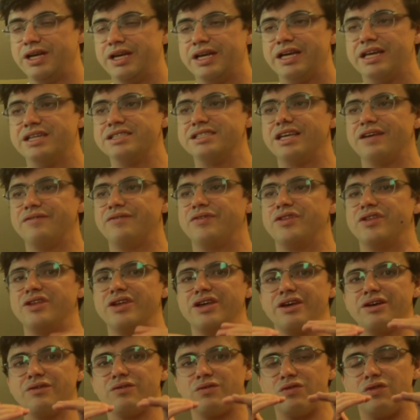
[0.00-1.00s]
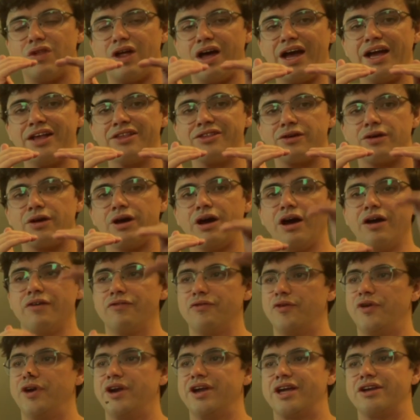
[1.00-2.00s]
is if the lines are
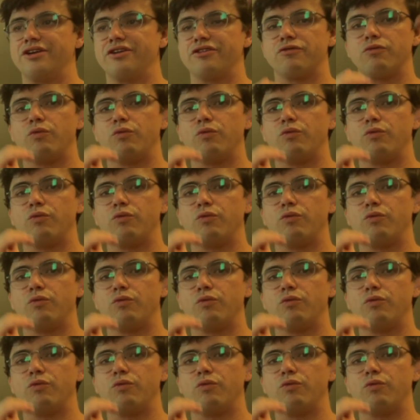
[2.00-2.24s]
hovering at just